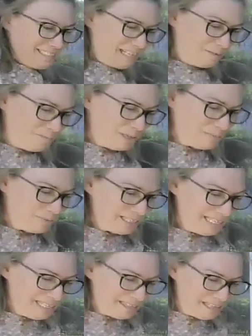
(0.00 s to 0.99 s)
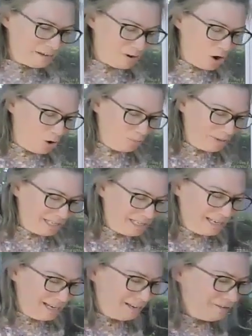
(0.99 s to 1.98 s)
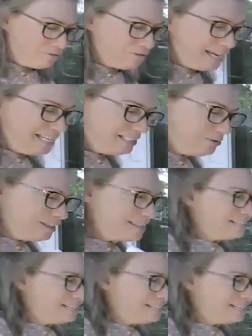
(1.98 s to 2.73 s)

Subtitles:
Some people eat them open faced with